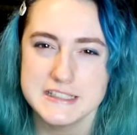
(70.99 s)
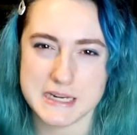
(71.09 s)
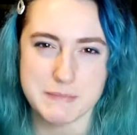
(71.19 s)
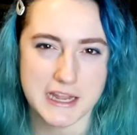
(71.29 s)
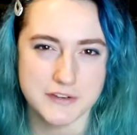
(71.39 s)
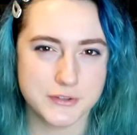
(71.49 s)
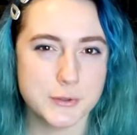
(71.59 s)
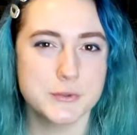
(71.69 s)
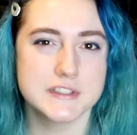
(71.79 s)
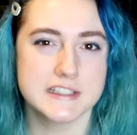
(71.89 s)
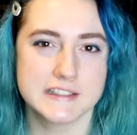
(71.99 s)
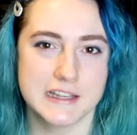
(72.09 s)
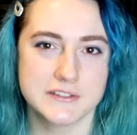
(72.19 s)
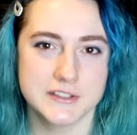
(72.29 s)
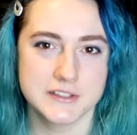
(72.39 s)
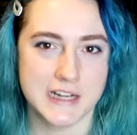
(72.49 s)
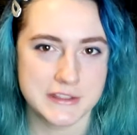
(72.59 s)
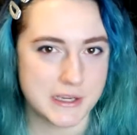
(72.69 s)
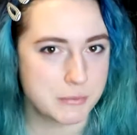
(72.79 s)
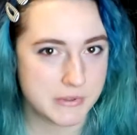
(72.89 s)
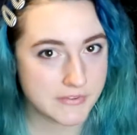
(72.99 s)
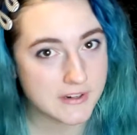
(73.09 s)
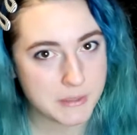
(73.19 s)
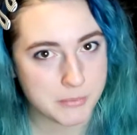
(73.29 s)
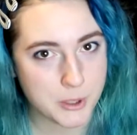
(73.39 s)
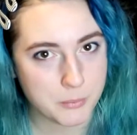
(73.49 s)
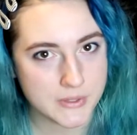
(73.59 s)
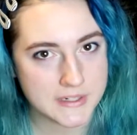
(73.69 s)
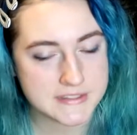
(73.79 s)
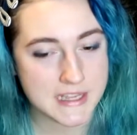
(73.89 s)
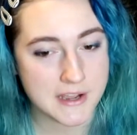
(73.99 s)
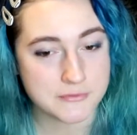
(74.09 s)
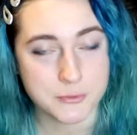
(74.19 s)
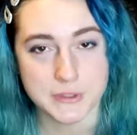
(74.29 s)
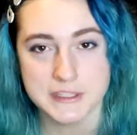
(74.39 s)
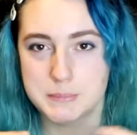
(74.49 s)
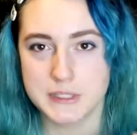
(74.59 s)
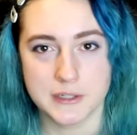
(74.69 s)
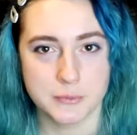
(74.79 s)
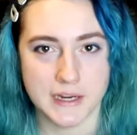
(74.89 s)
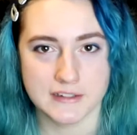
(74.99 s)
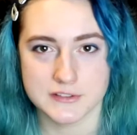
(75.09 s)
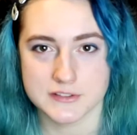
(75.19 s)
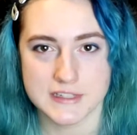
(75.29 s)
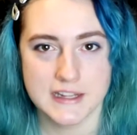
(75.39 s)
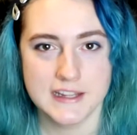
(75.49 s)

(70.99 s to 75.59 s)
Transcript: deep, kind of oozy center that I thought would be very appropriate for like the blood rain and just